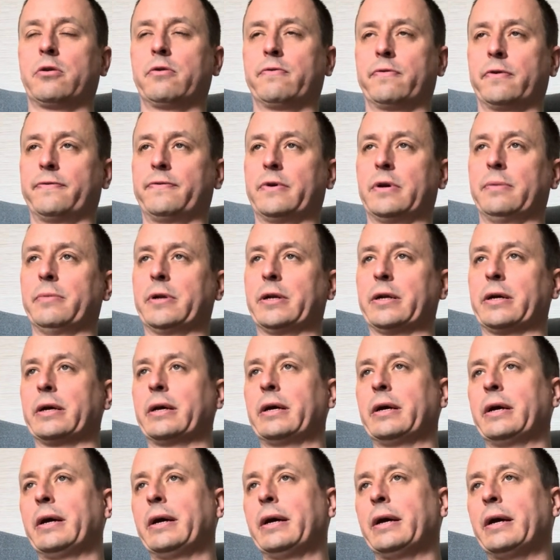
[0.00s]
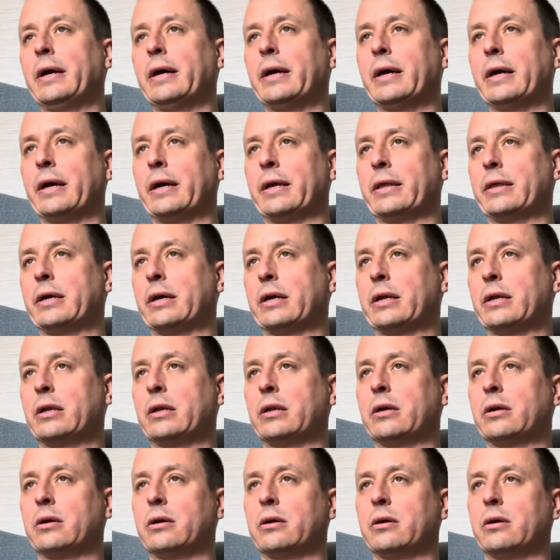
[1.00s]
of a family, and
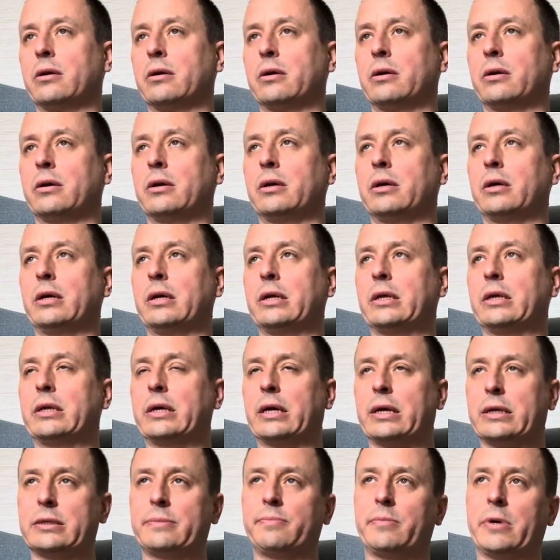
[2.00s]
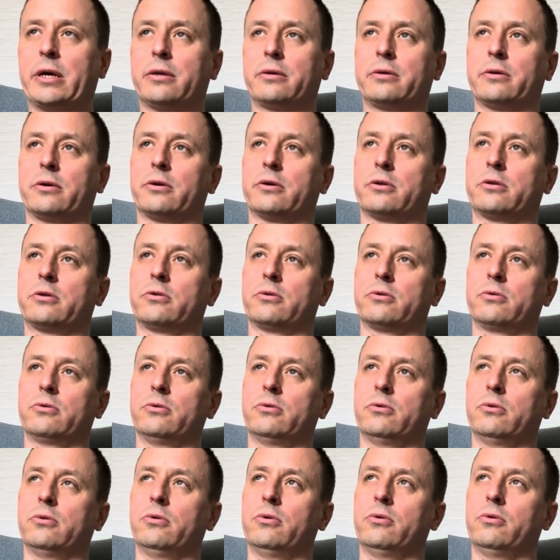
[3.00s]
then it does matter
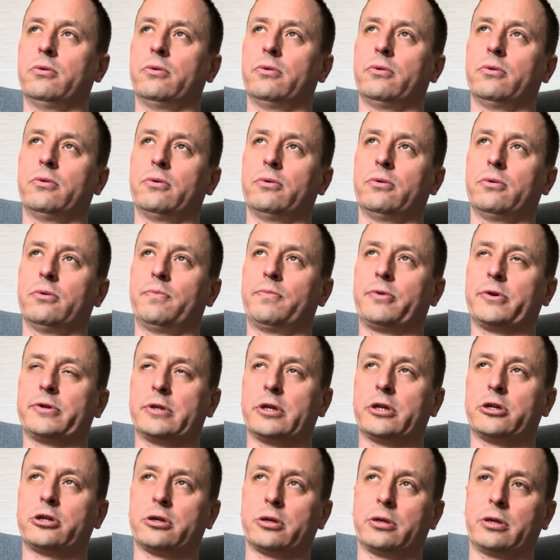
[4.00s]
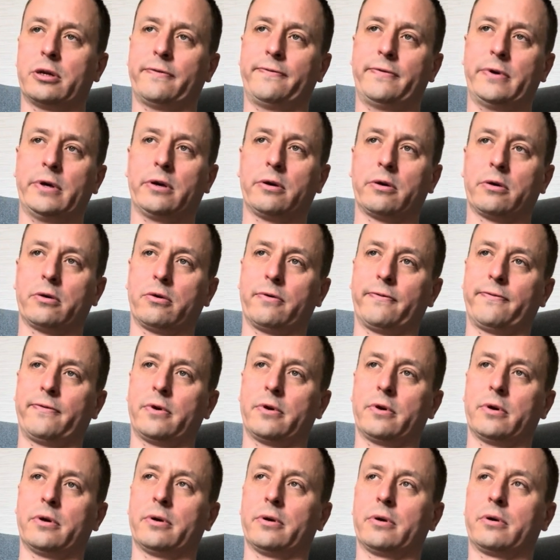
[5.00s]
to position a figure of
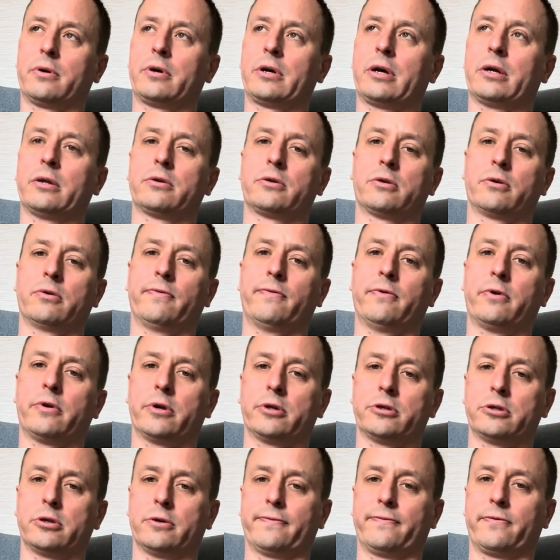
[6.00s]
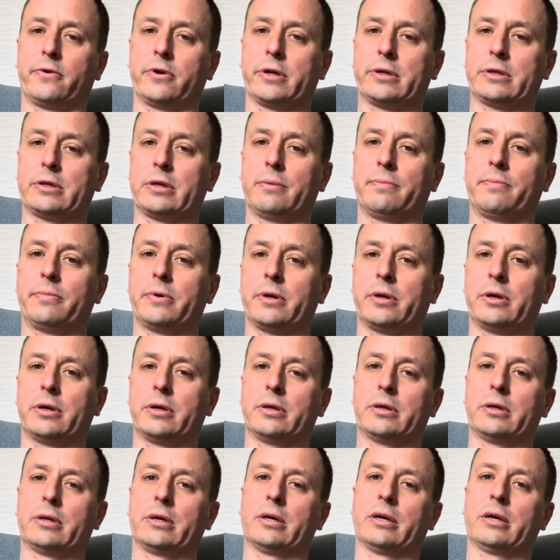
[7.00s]
a country of origin, for example,
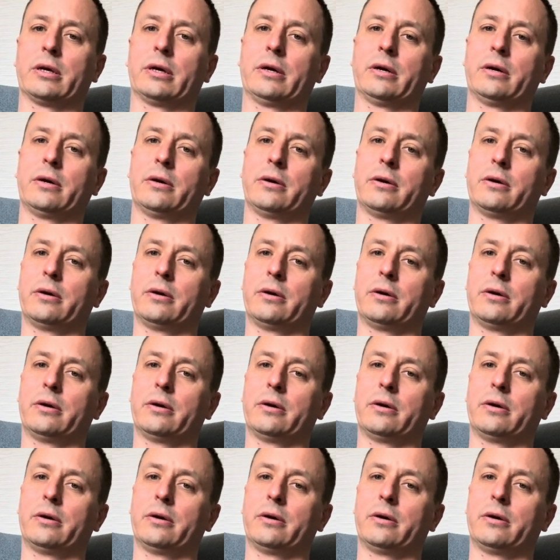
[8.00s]
in the